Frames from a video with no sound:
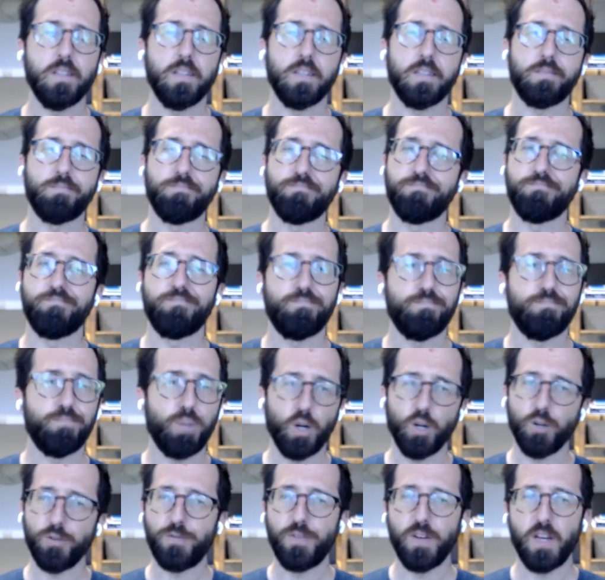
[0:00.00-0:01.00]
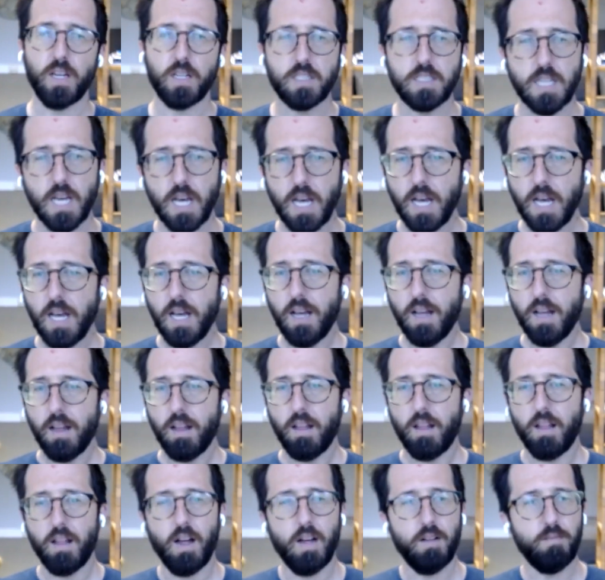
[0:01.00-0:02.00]
I was like, perfect.
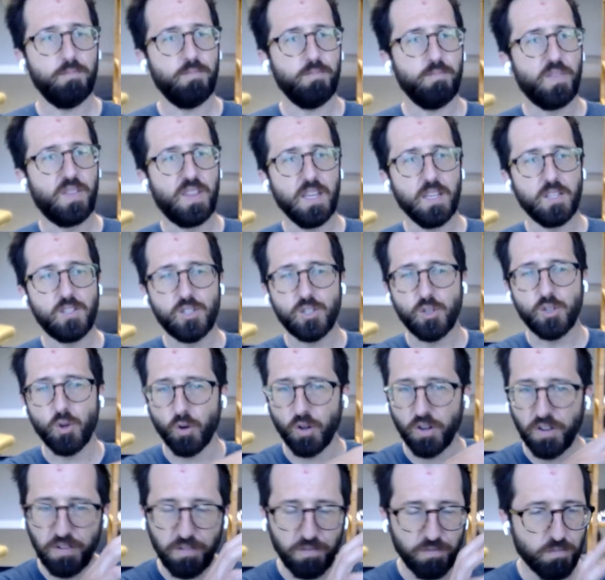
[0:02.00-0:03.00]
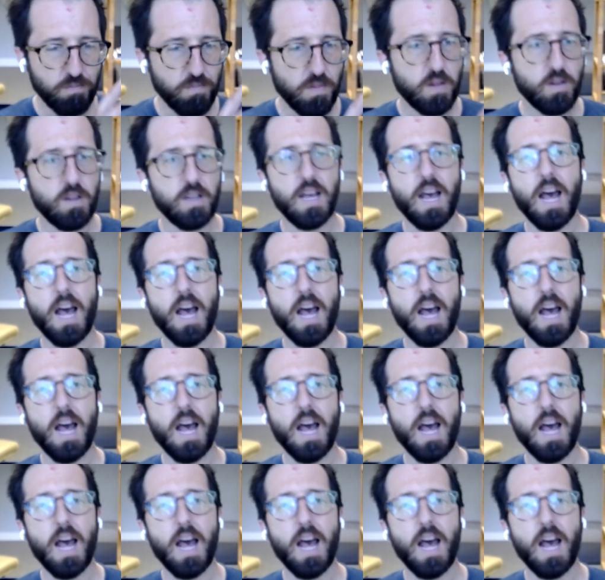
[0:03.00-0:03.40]
This sort of